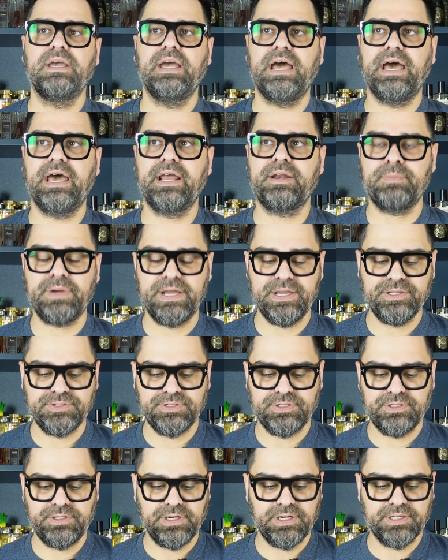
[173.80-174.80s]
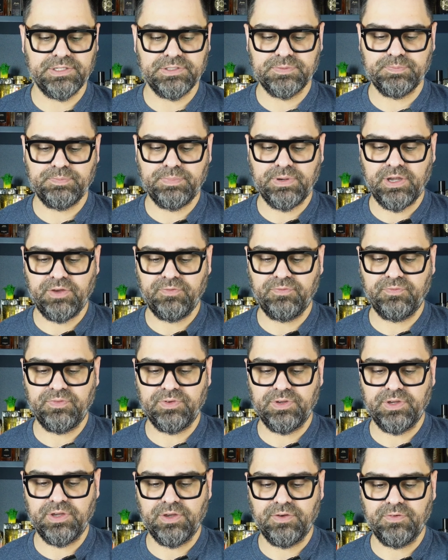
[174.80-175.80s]
Atomizer, a nice puff
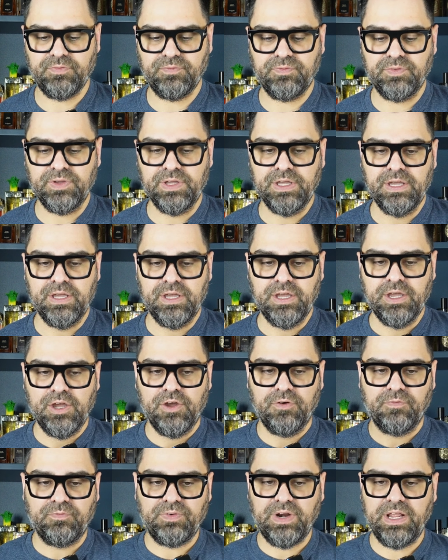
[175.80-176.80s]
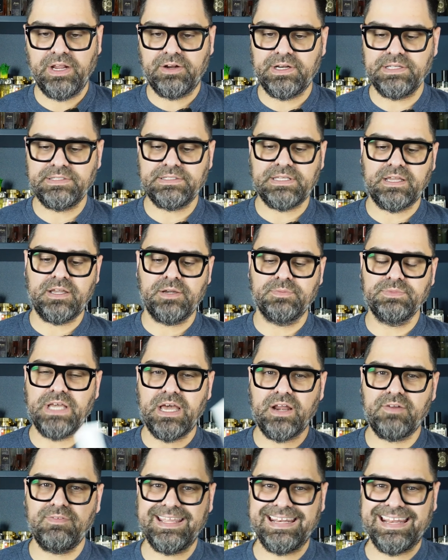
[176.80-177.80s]
of fragrance that comes
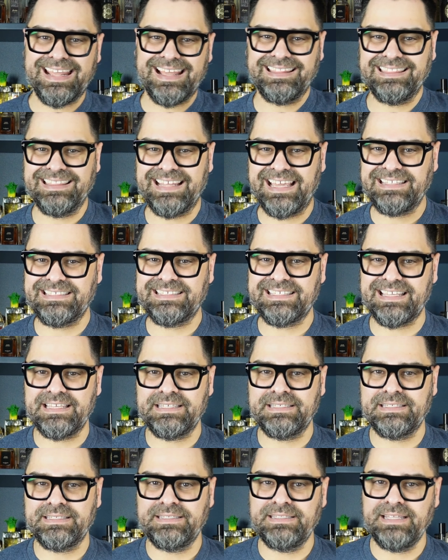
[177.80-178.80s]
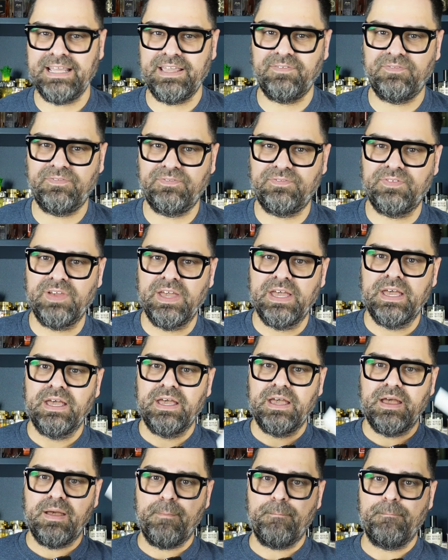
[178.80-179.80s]
out of it. Let's sniff
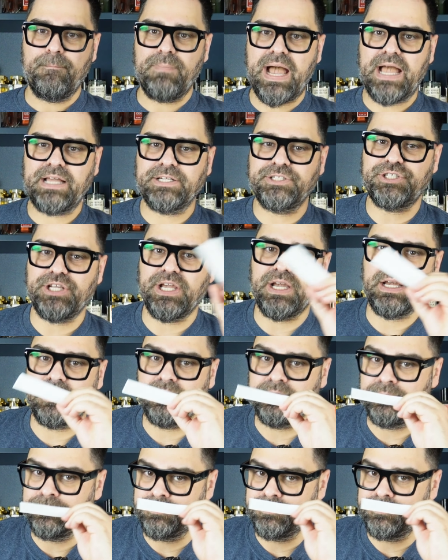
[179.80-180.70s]
Magia.